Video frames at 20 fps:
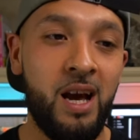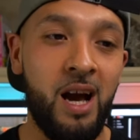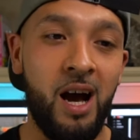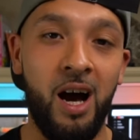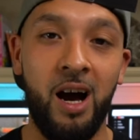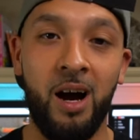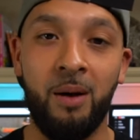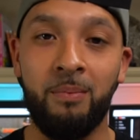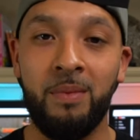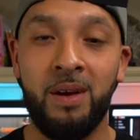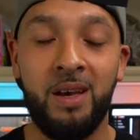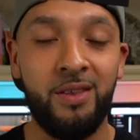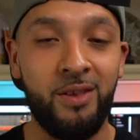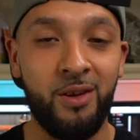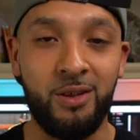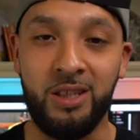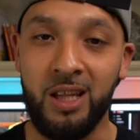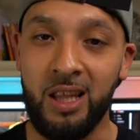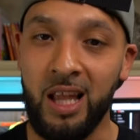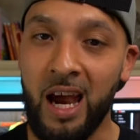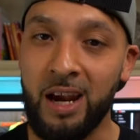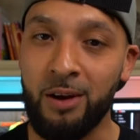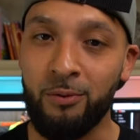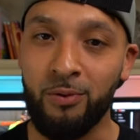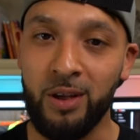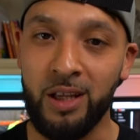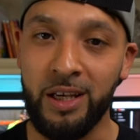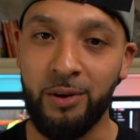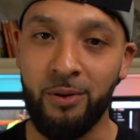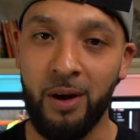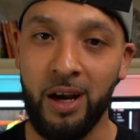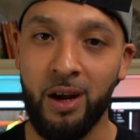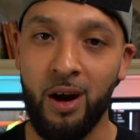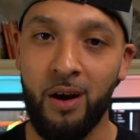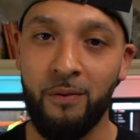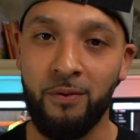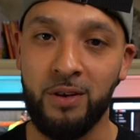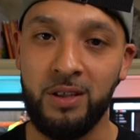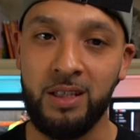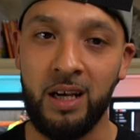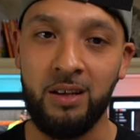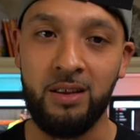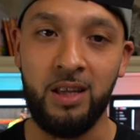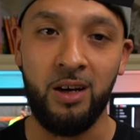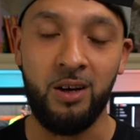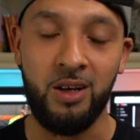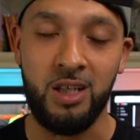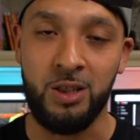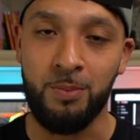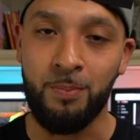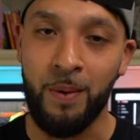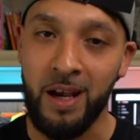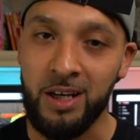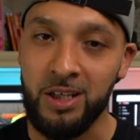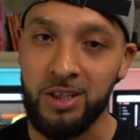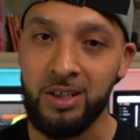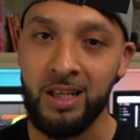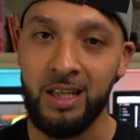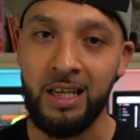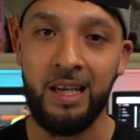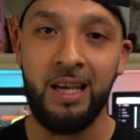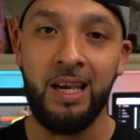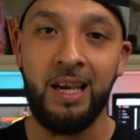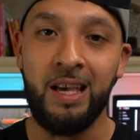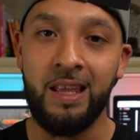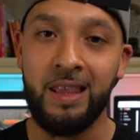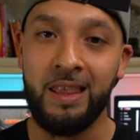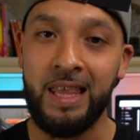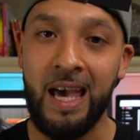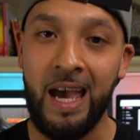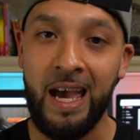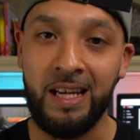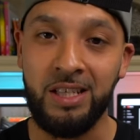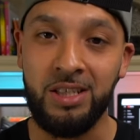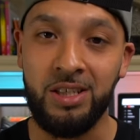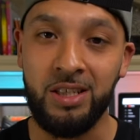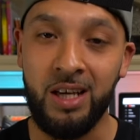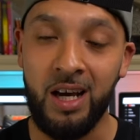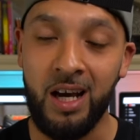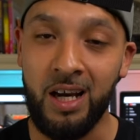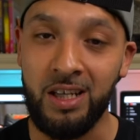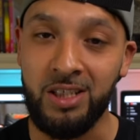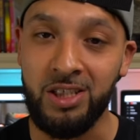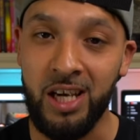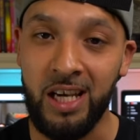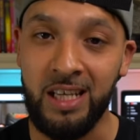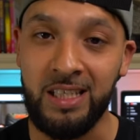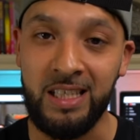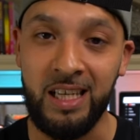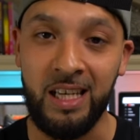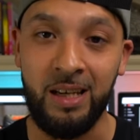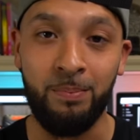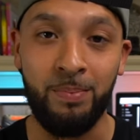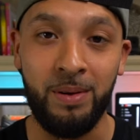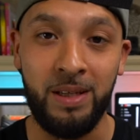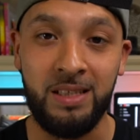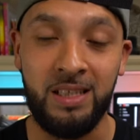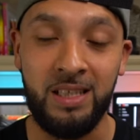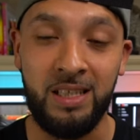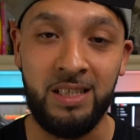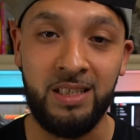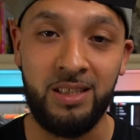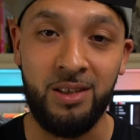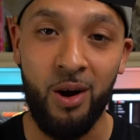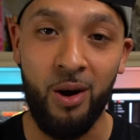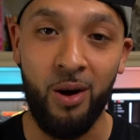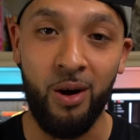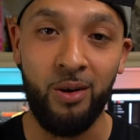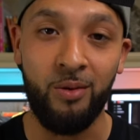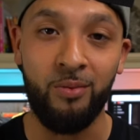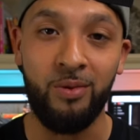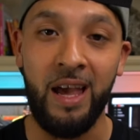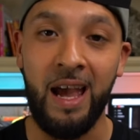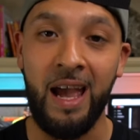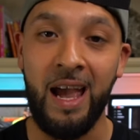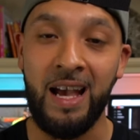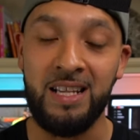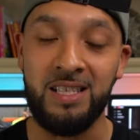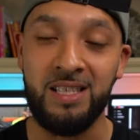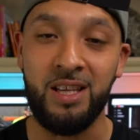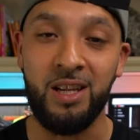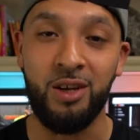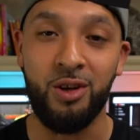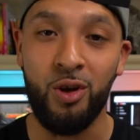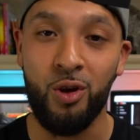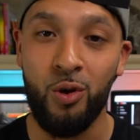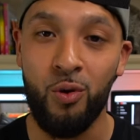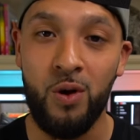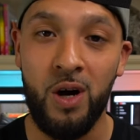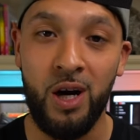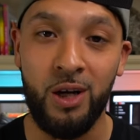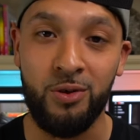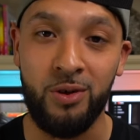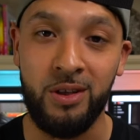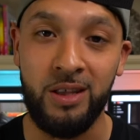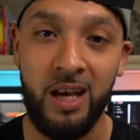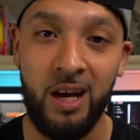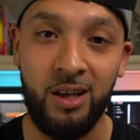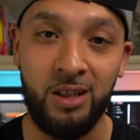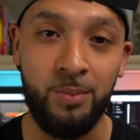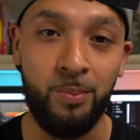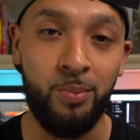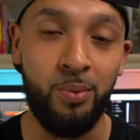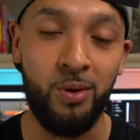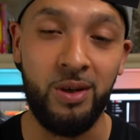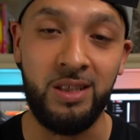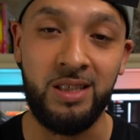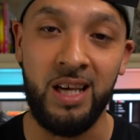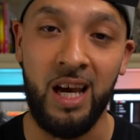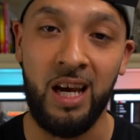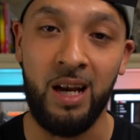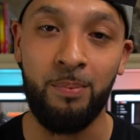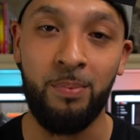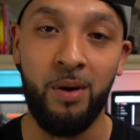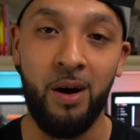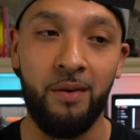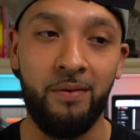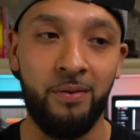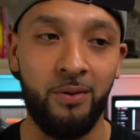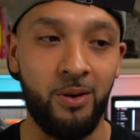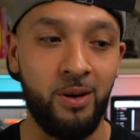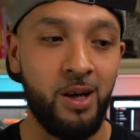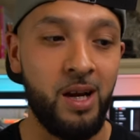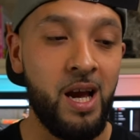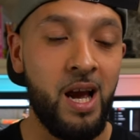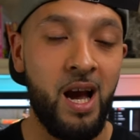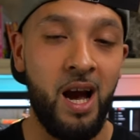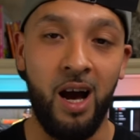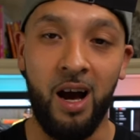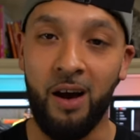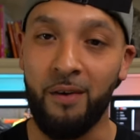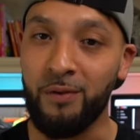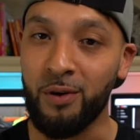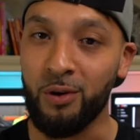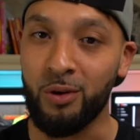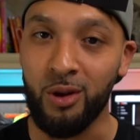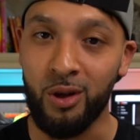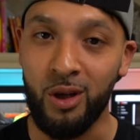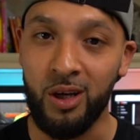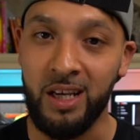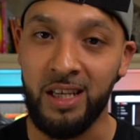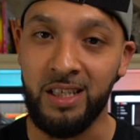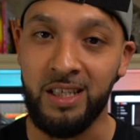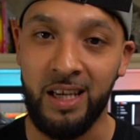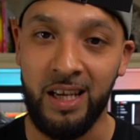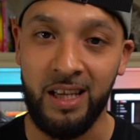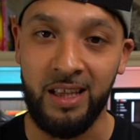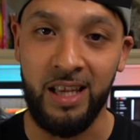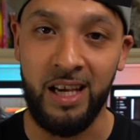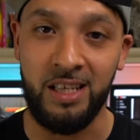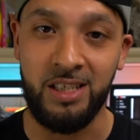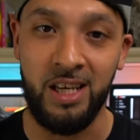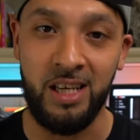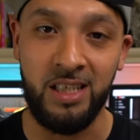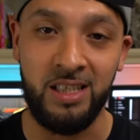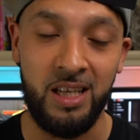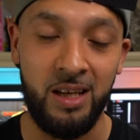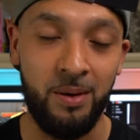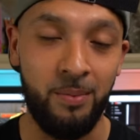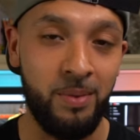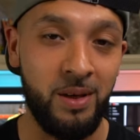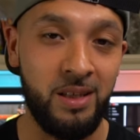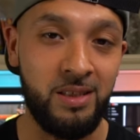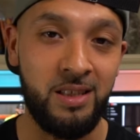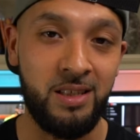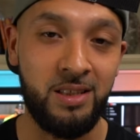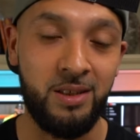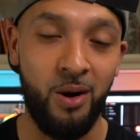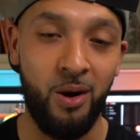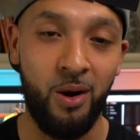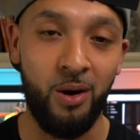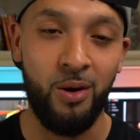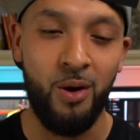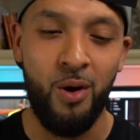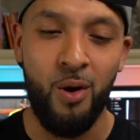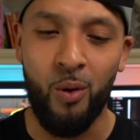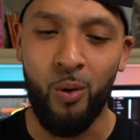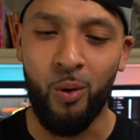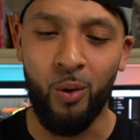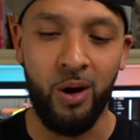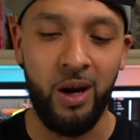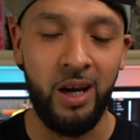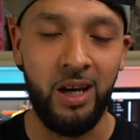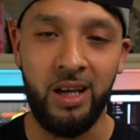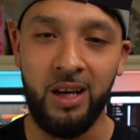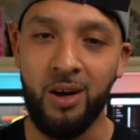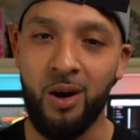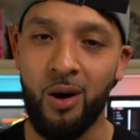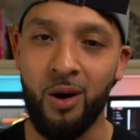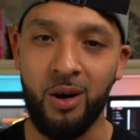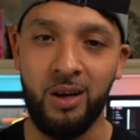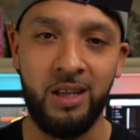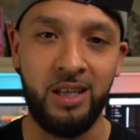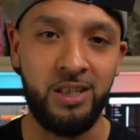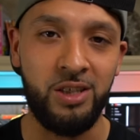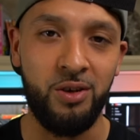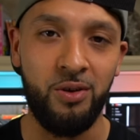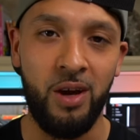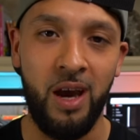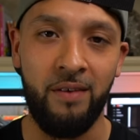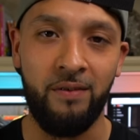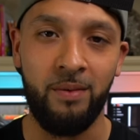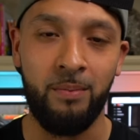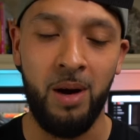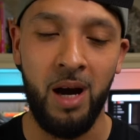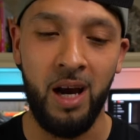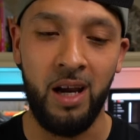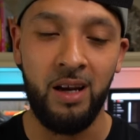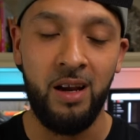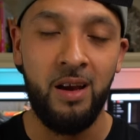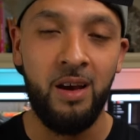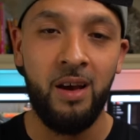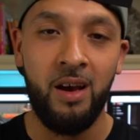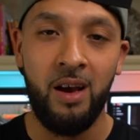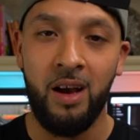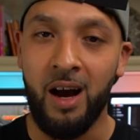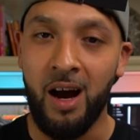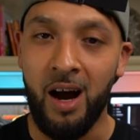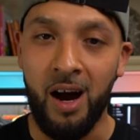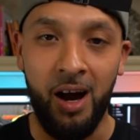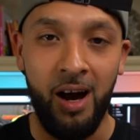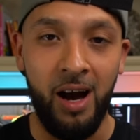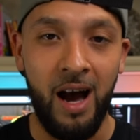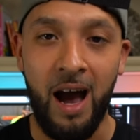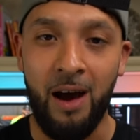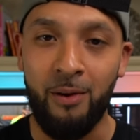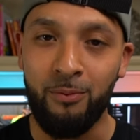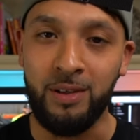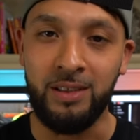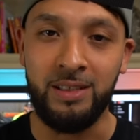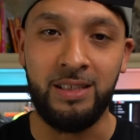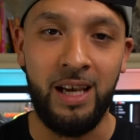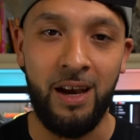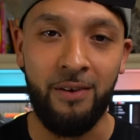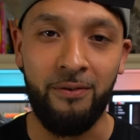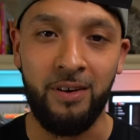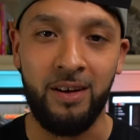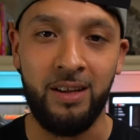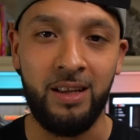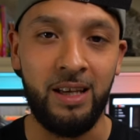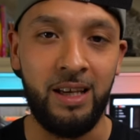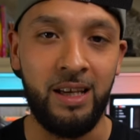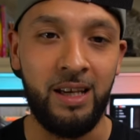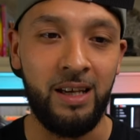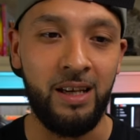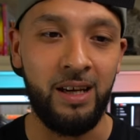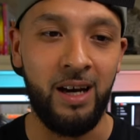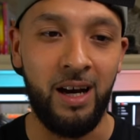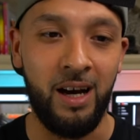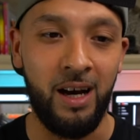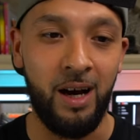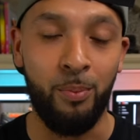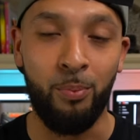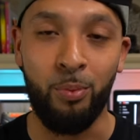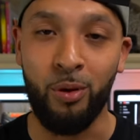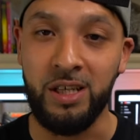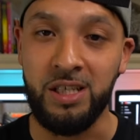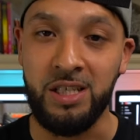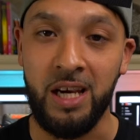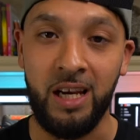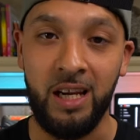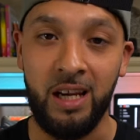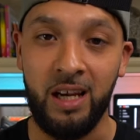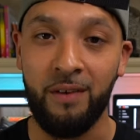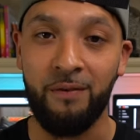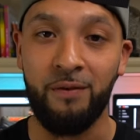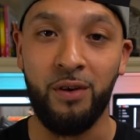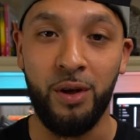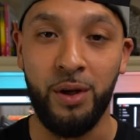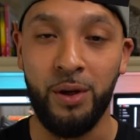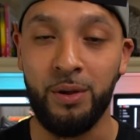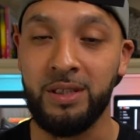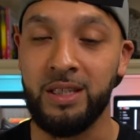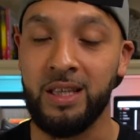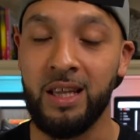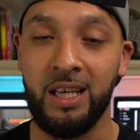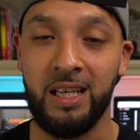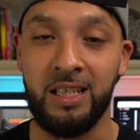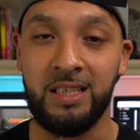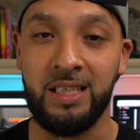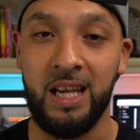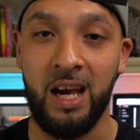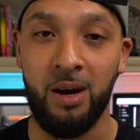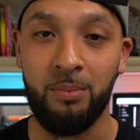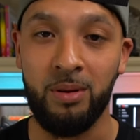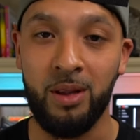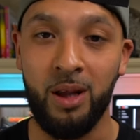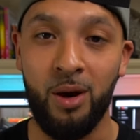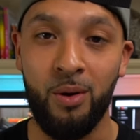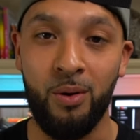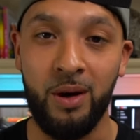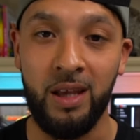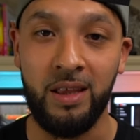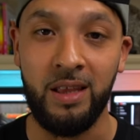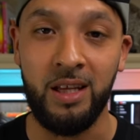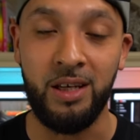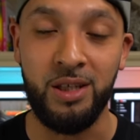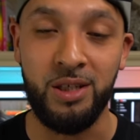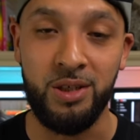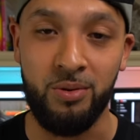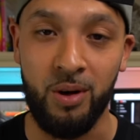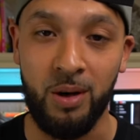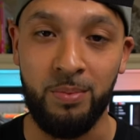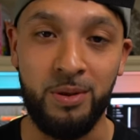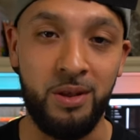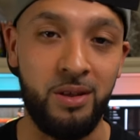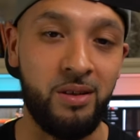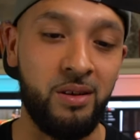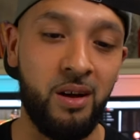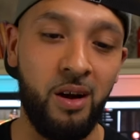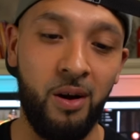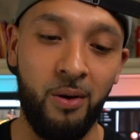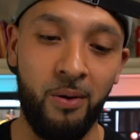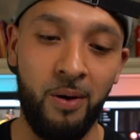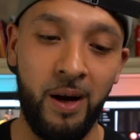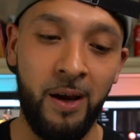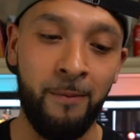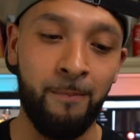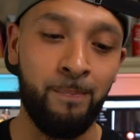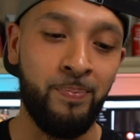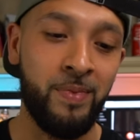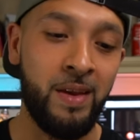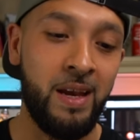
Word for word: Um, there's a lot of really great offers out there, especially that uh, Chase Ink business card that has the new 100,000 point sign up offer. Uh, if you're looking to get that Chase Ink business card or any card that you have in mind, uh, I would definitely uh, appreciate it if you use the links down below in the description, all right?